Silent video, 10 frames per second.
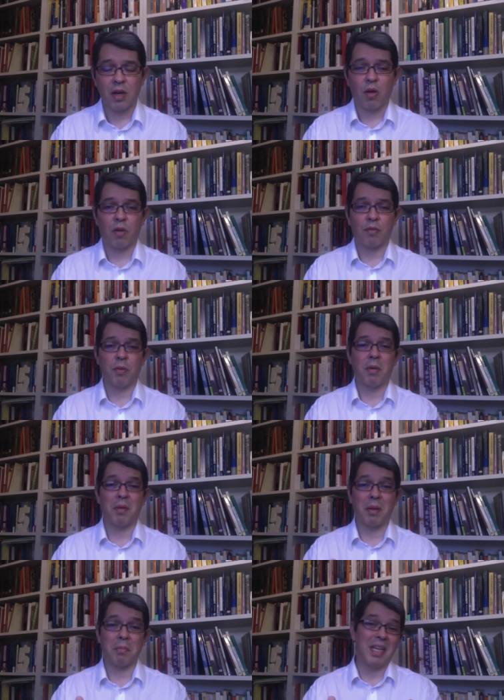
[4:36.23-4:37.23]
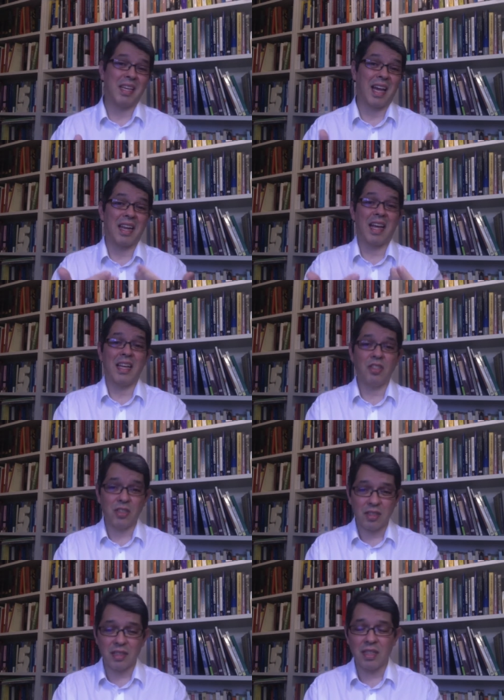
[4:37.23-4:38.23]
of human well-being and
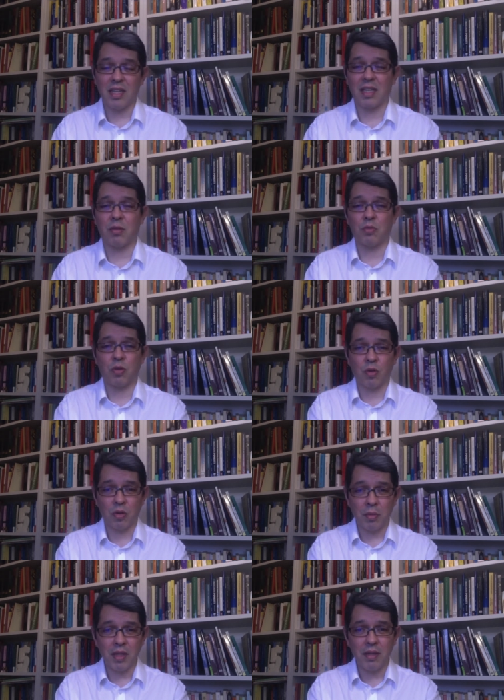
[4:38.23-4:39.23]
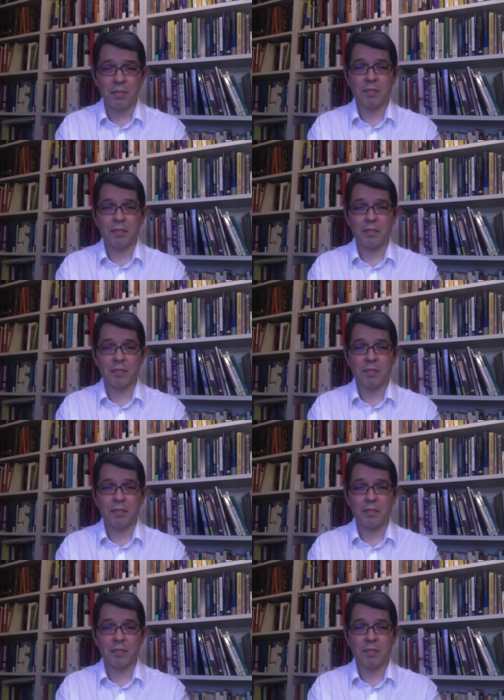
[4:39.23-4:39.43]
agency and autonomy,